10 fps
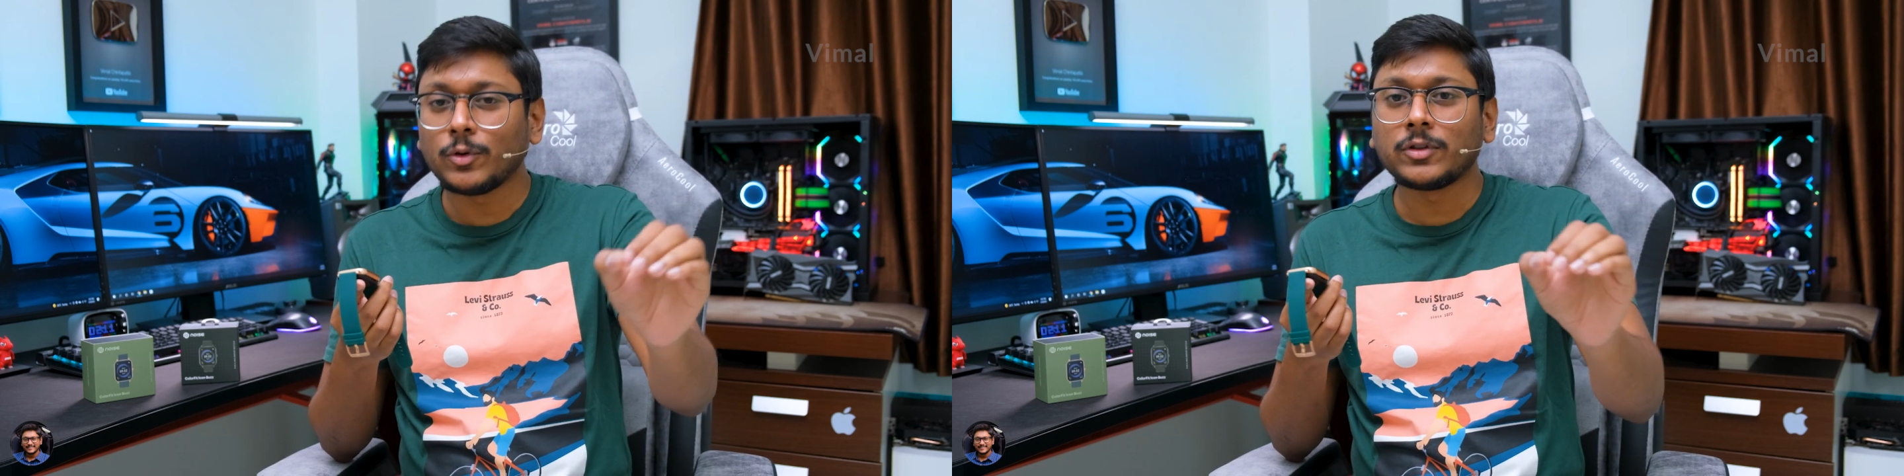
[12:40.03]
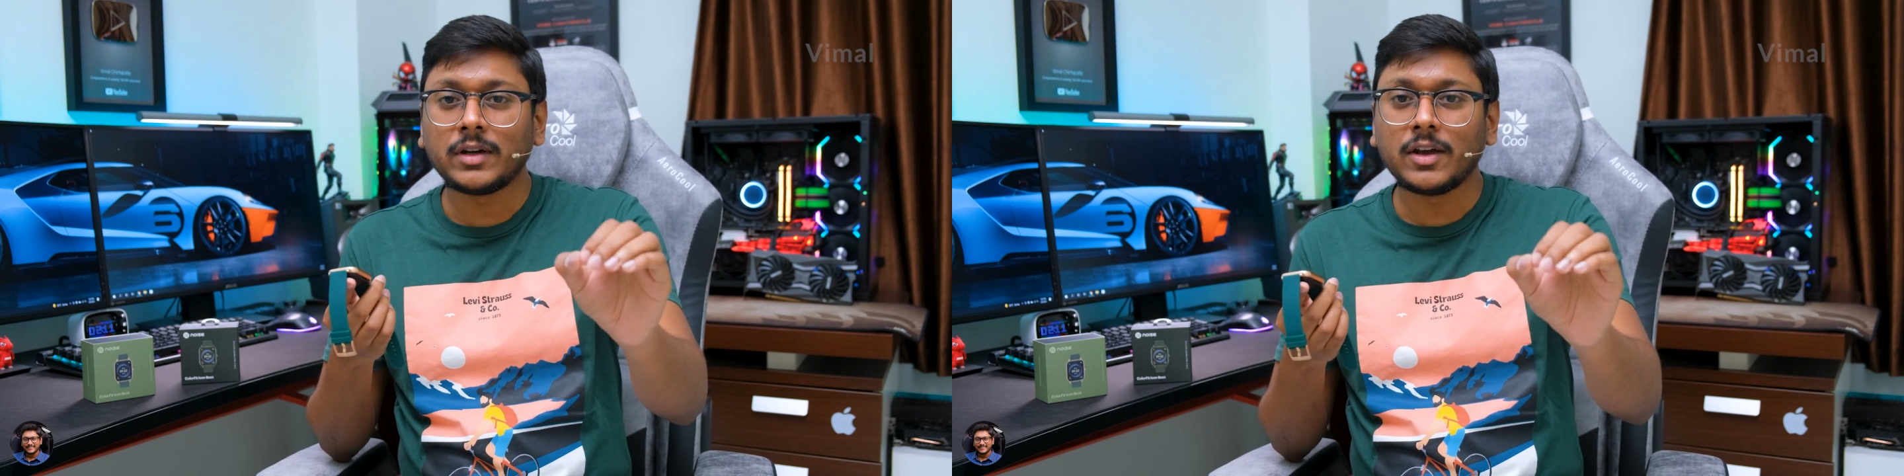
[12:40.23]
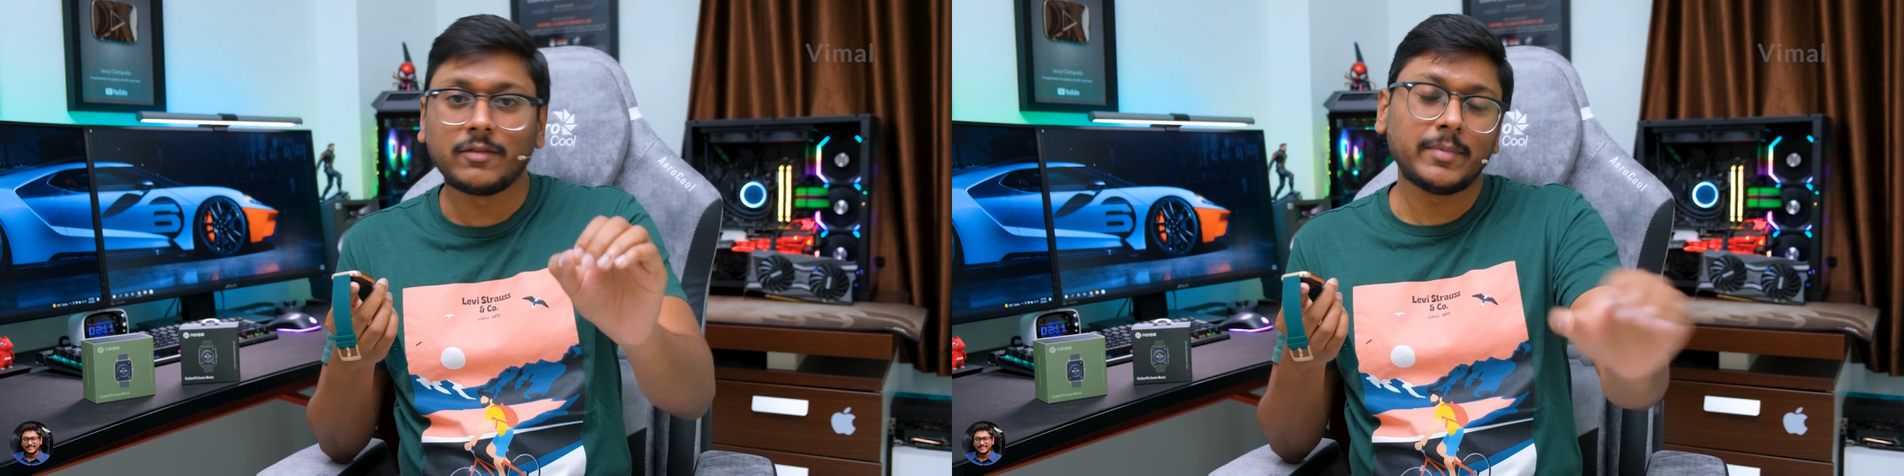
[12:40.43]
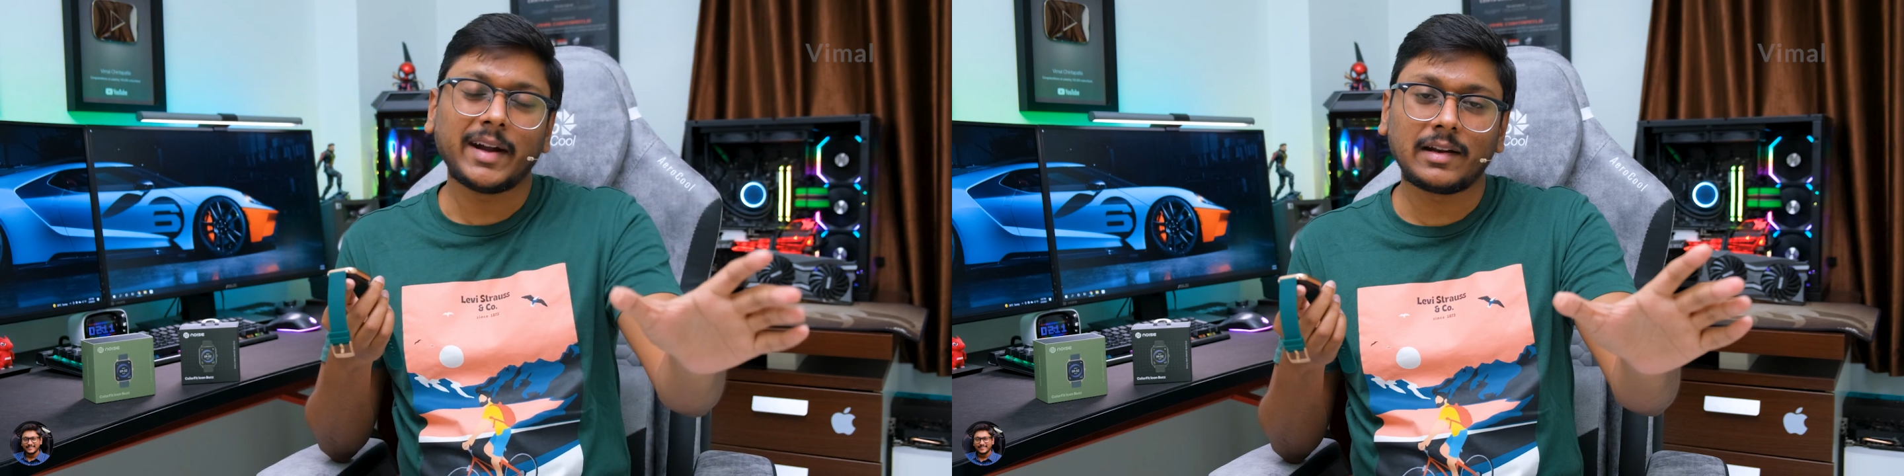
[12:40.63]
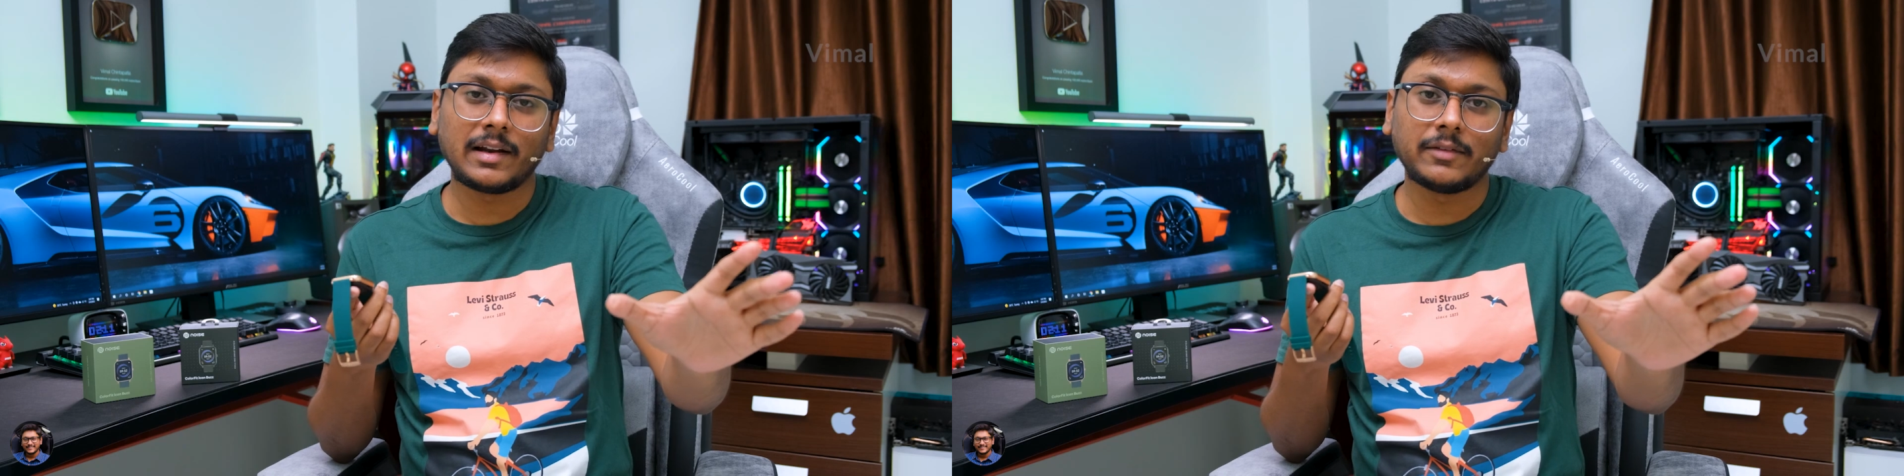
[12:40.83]
fourth a day of
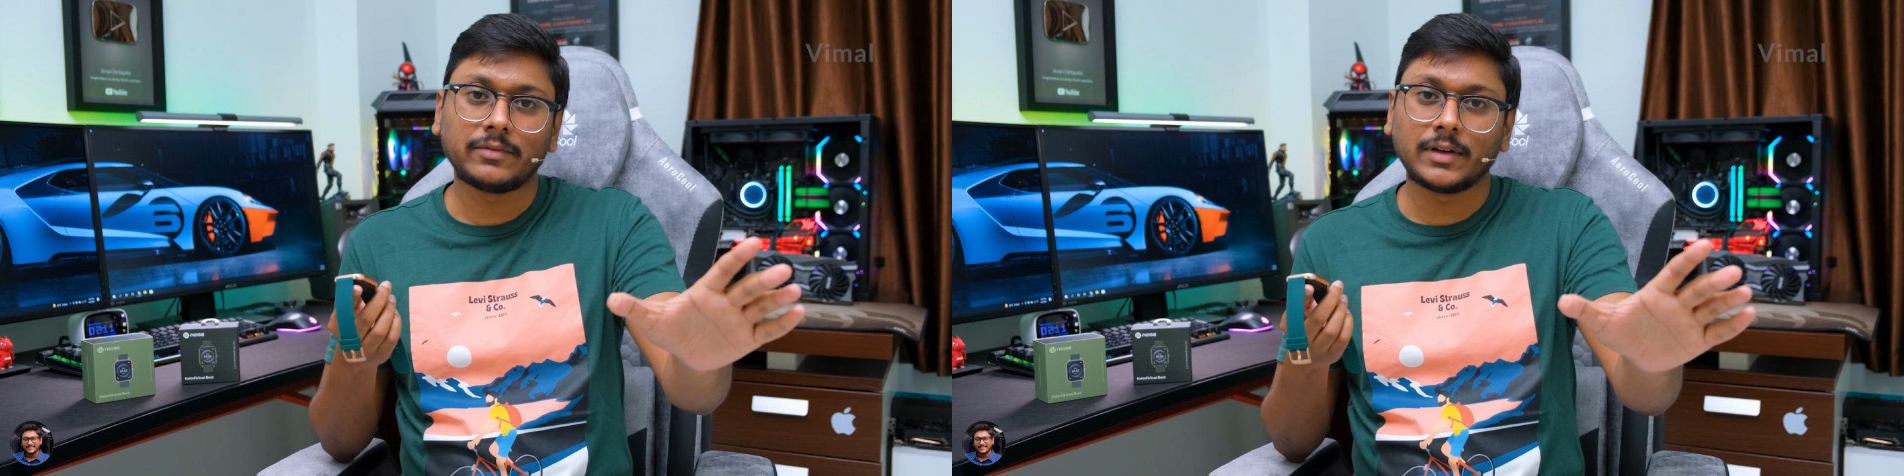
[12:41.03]
battery life